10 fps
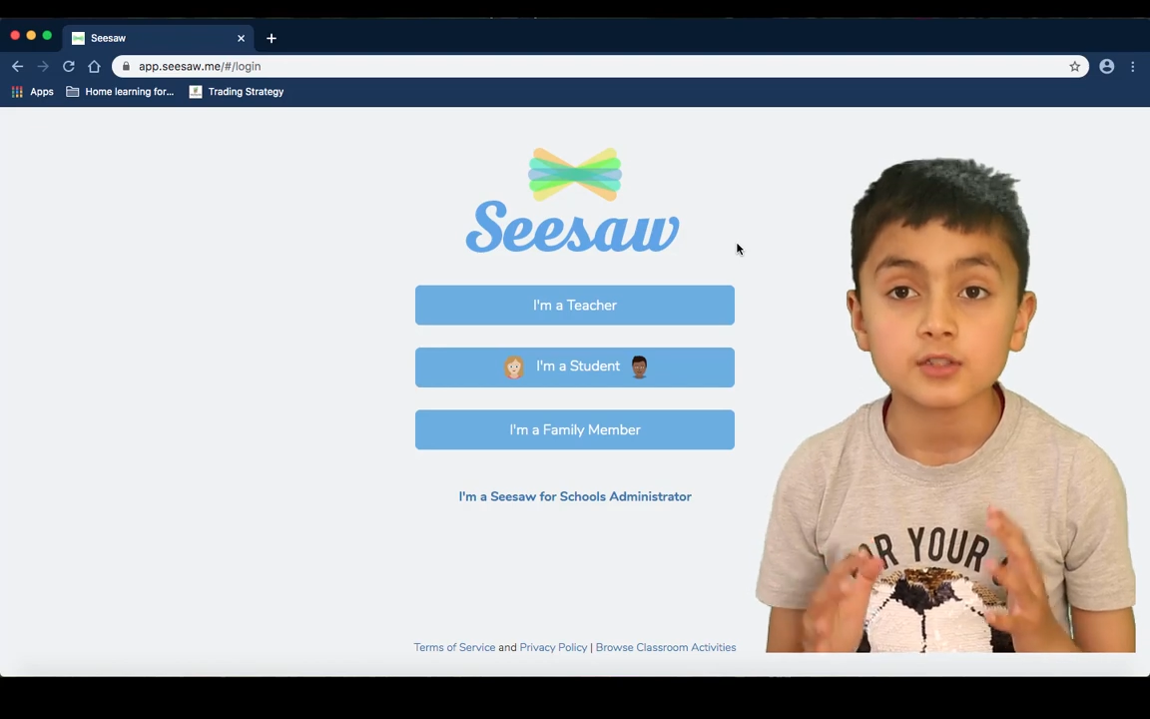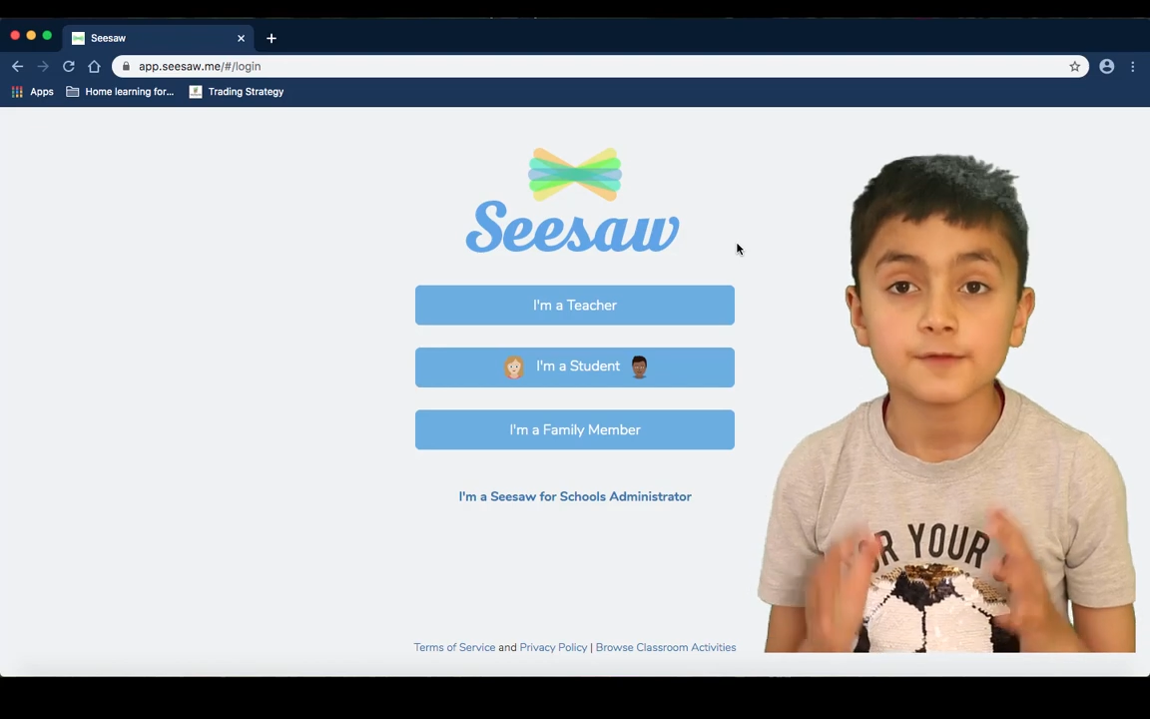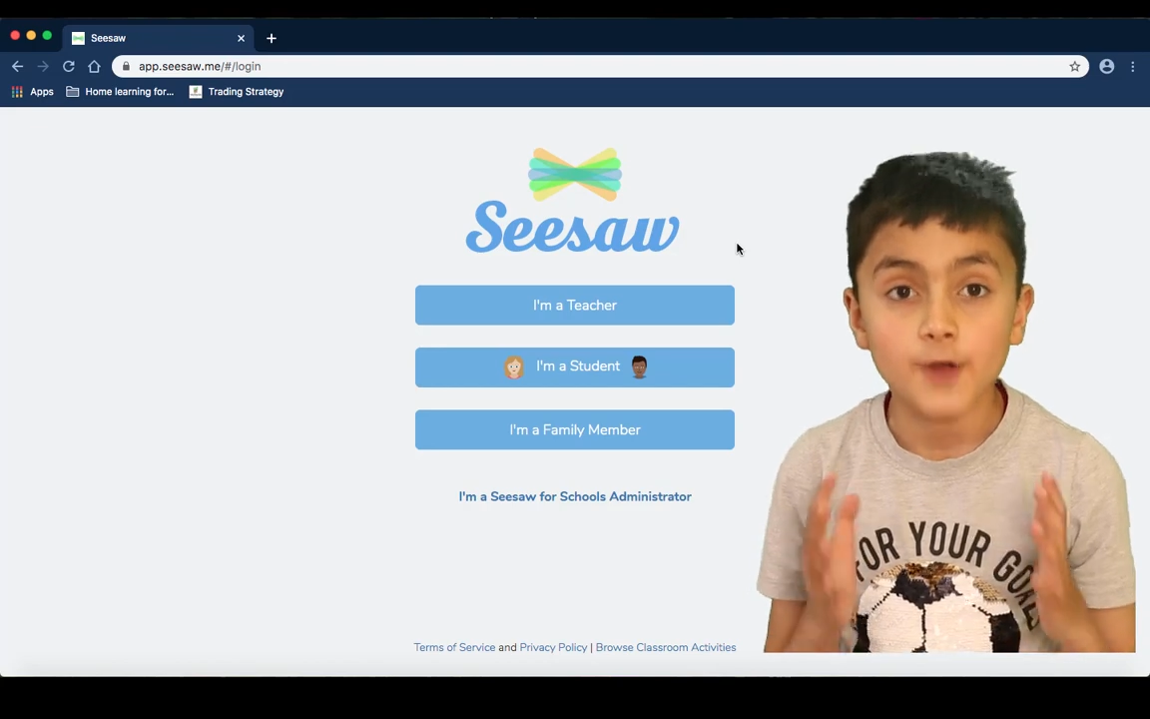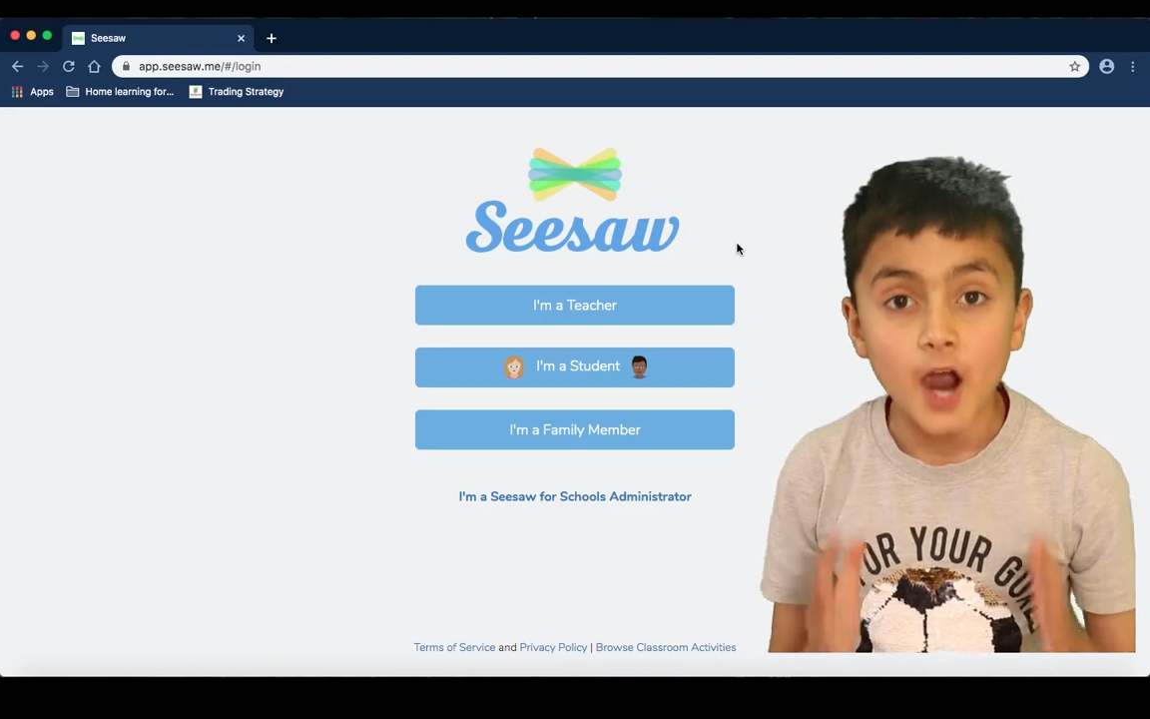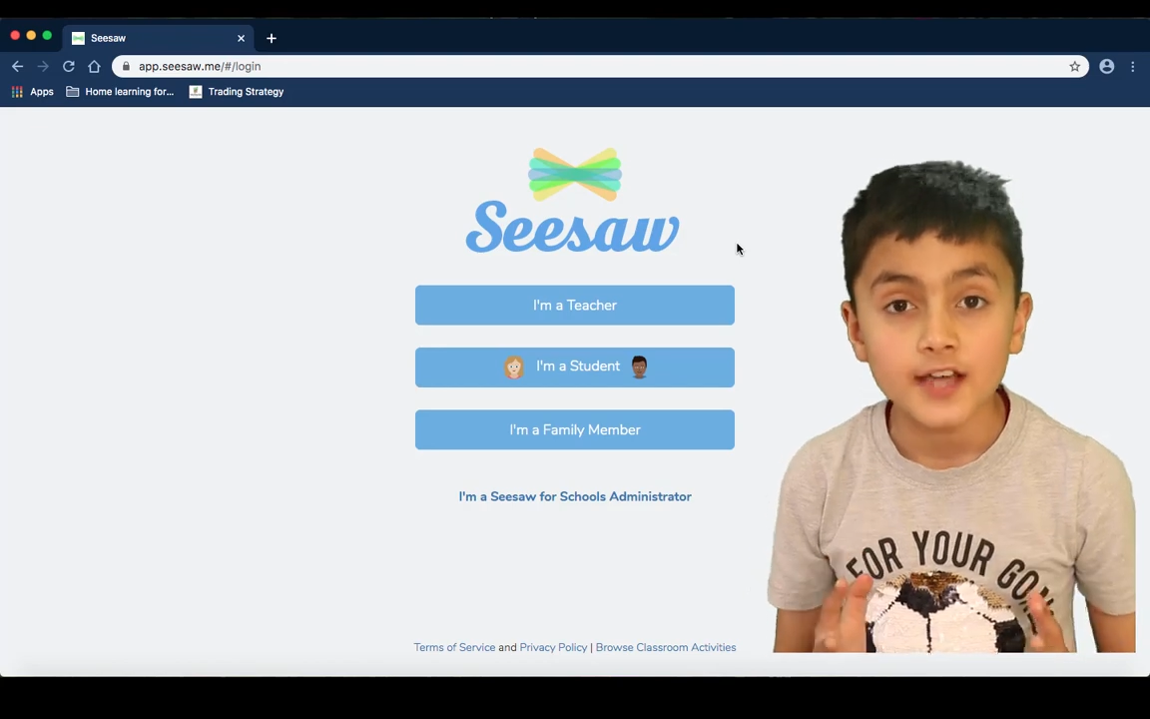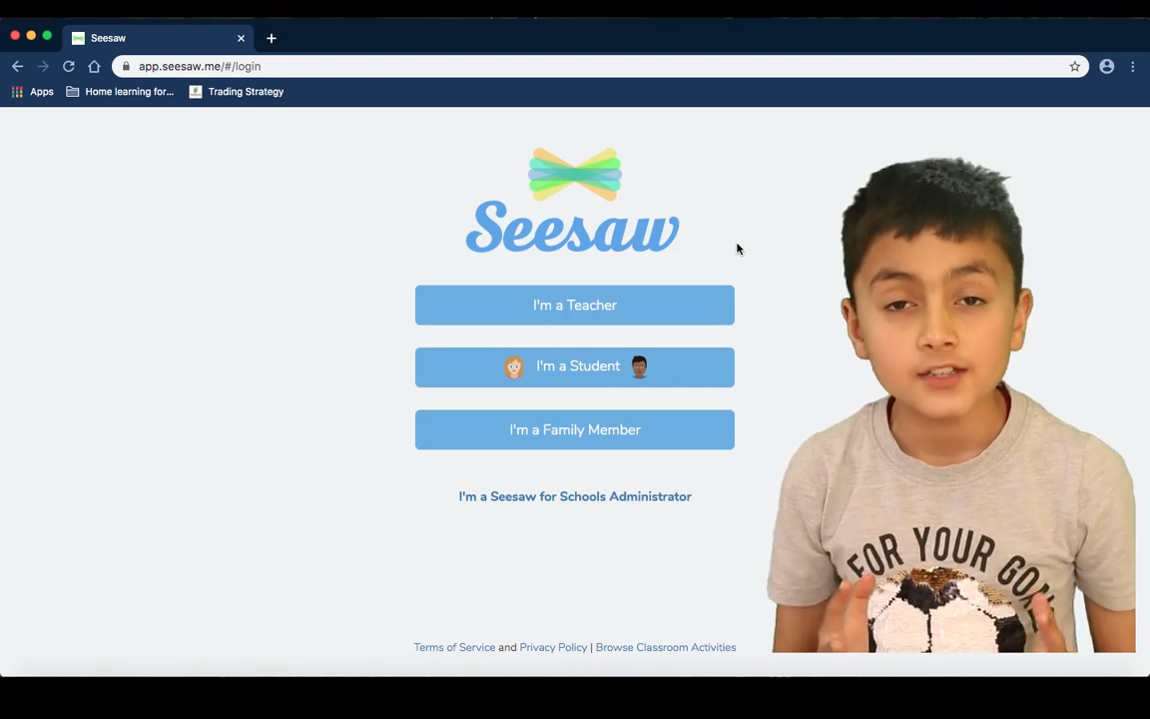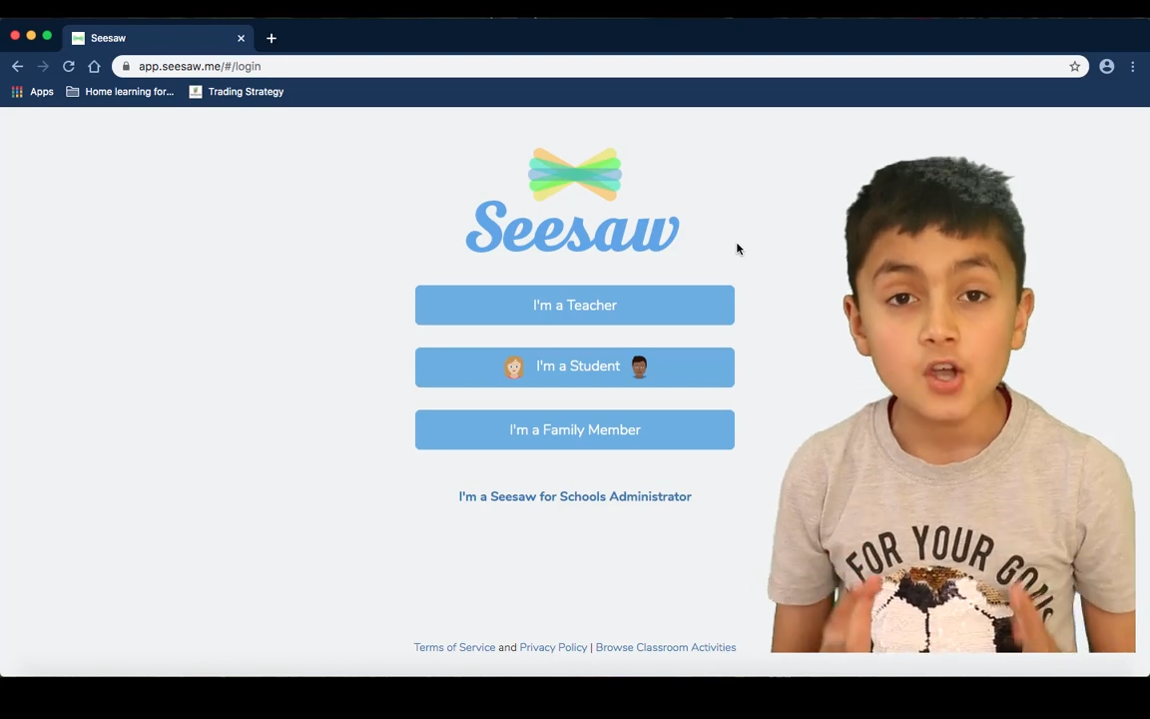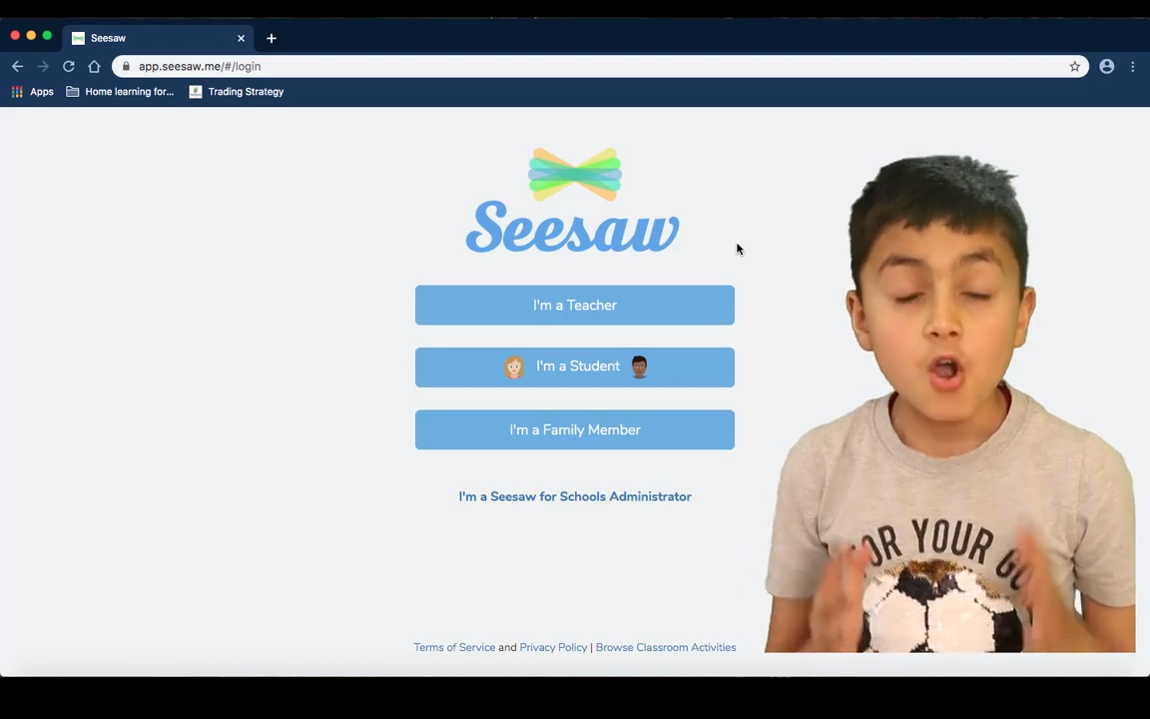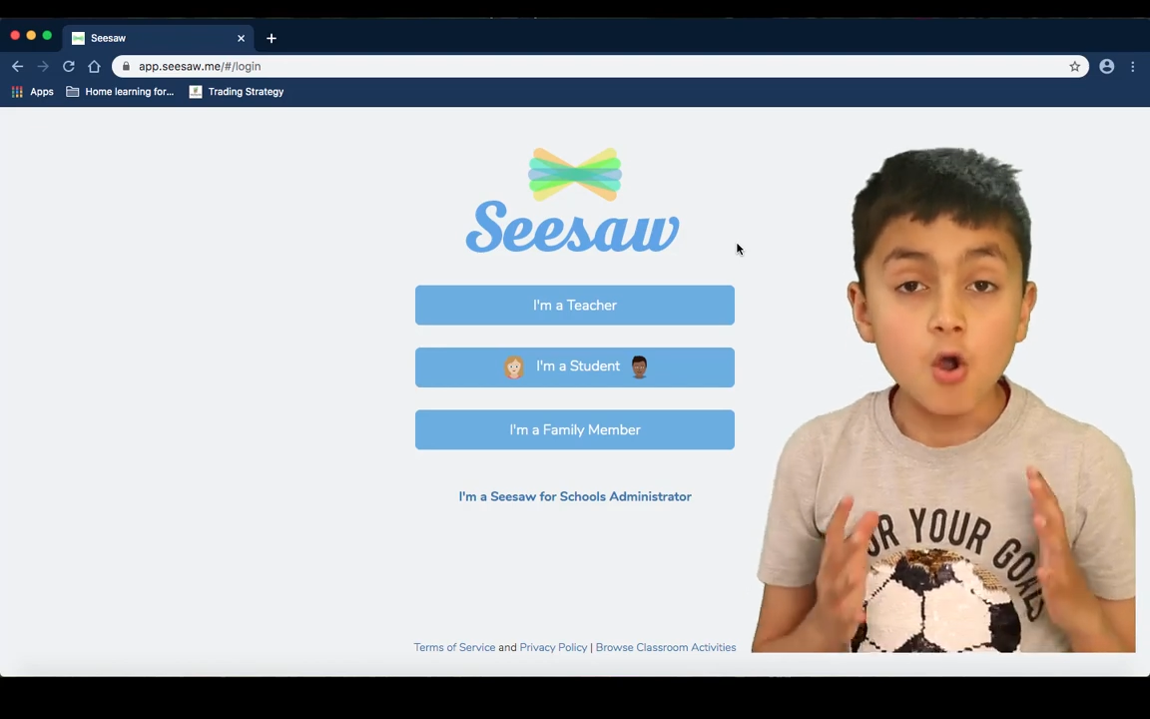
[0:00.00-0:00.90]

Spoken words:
to find,